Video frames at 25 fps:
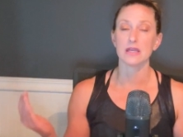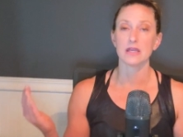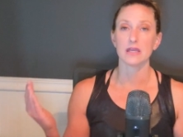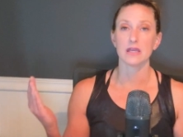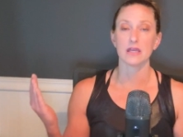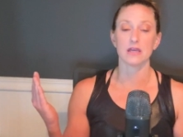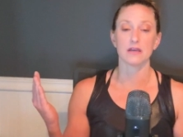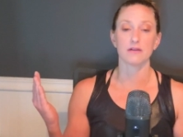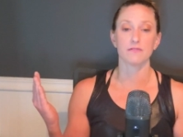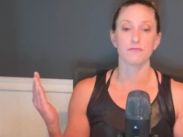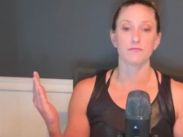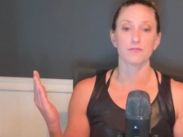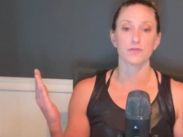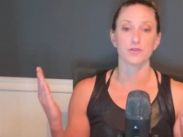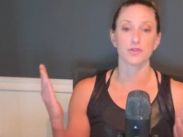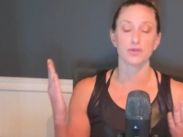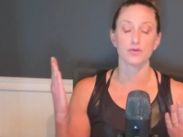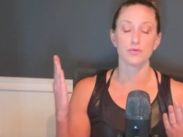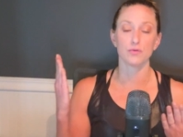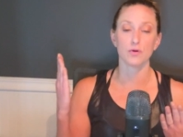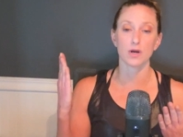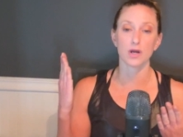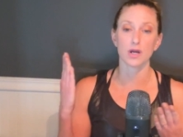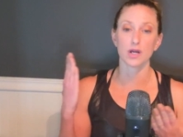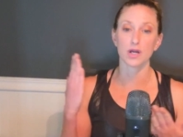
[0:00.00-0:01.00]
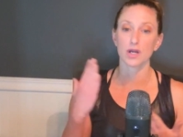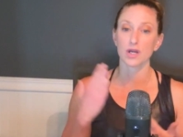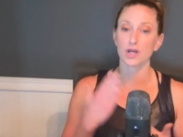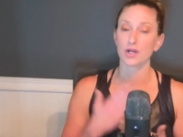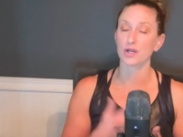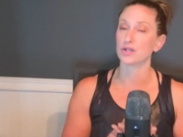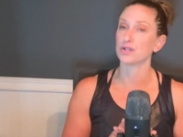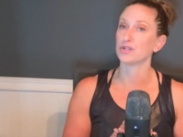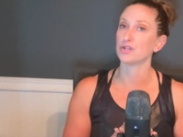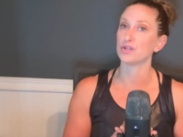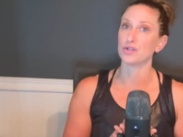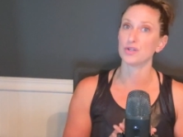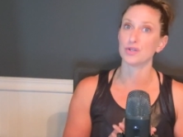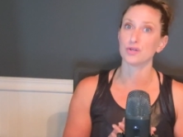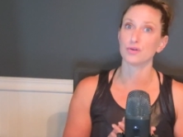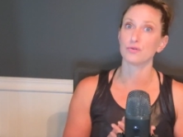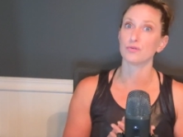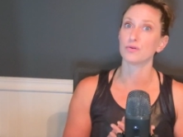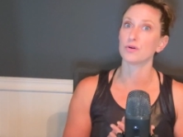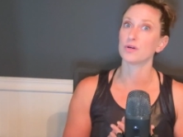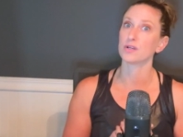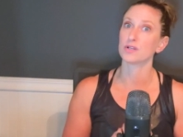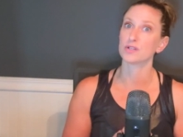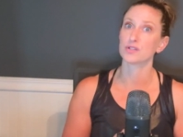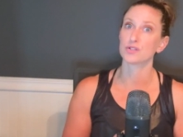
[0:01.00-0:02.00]
If you are
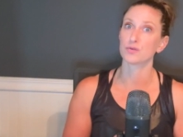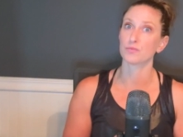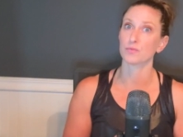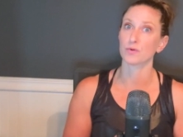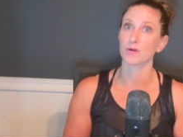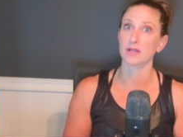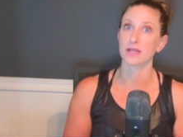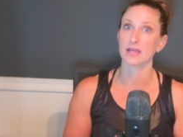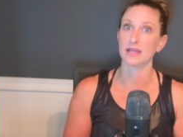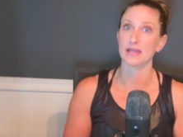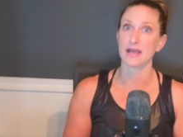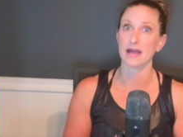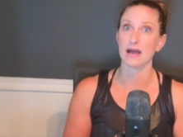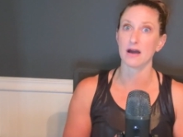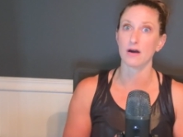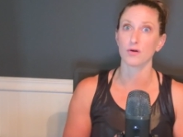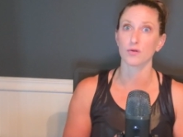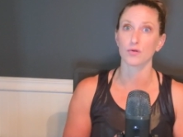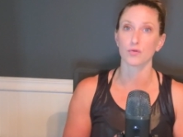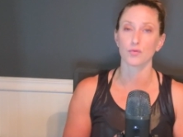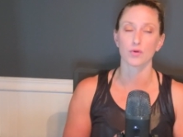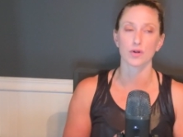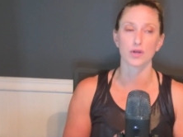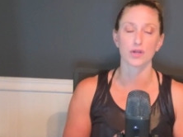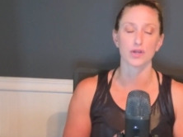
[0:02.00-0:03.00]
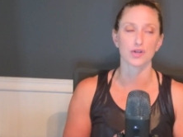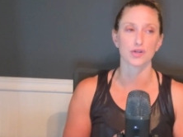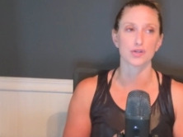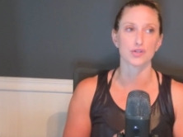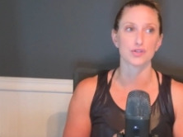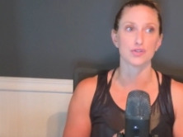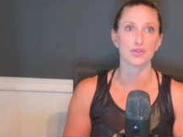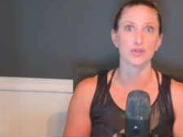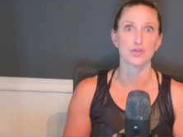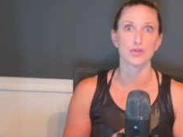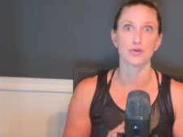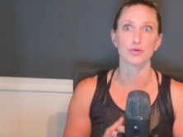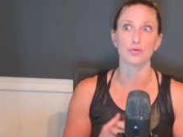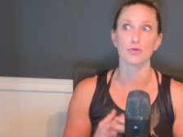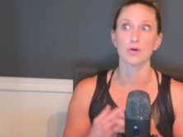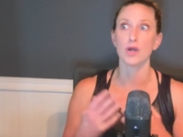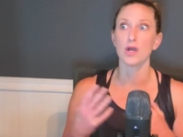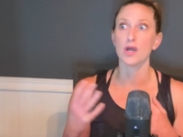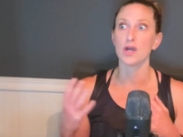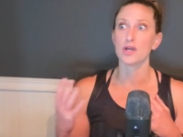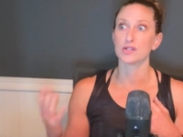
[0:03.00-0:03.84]
new to working out or you're new